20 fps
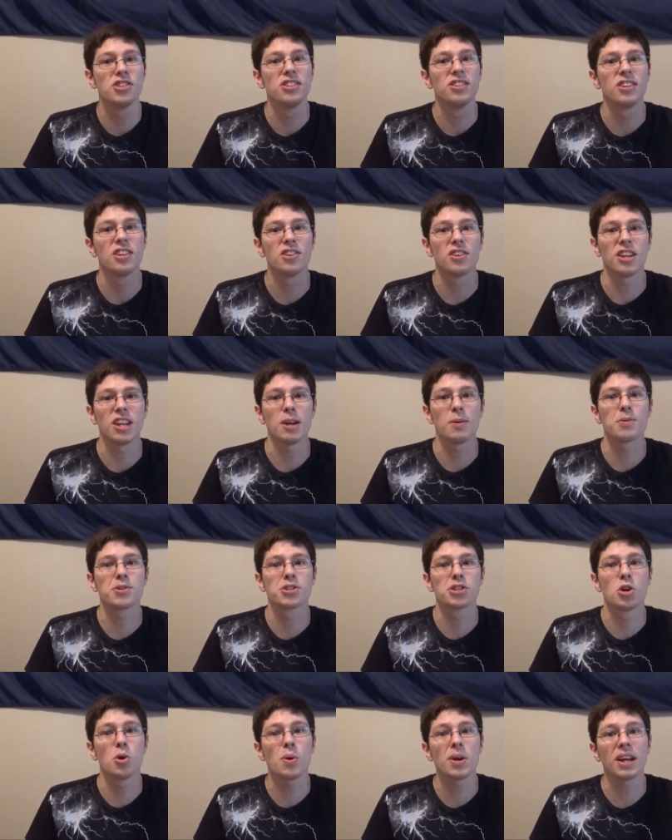the, it was
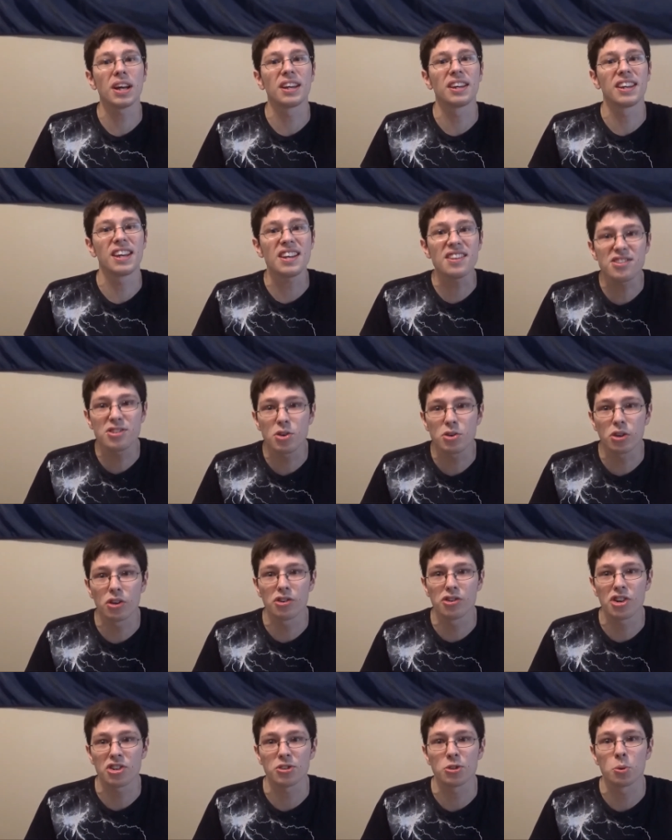going against
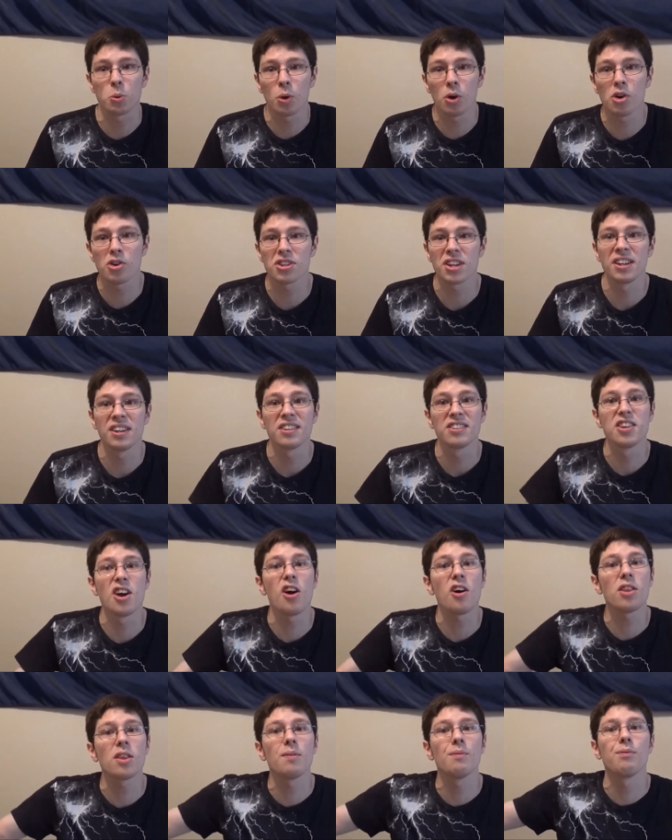those justice warriors and
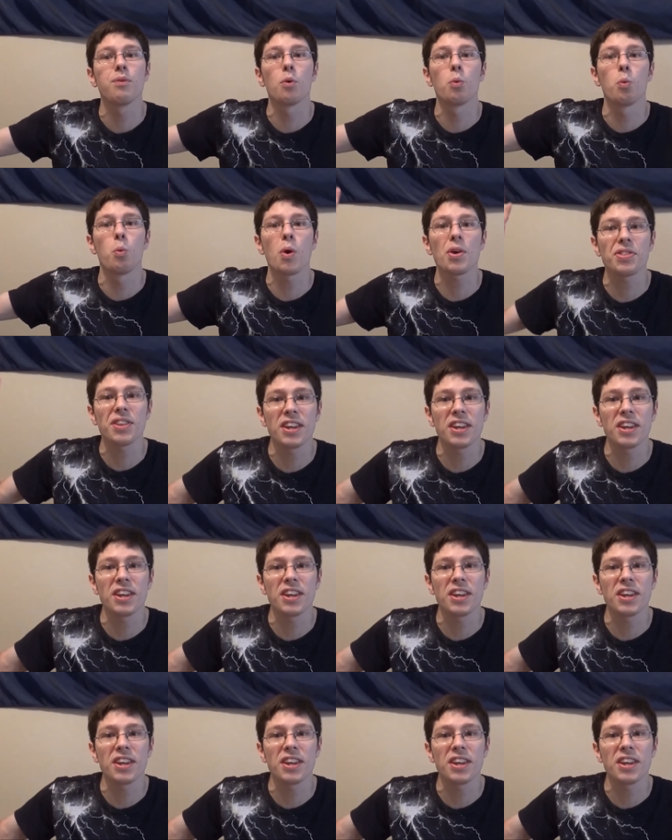telling them for what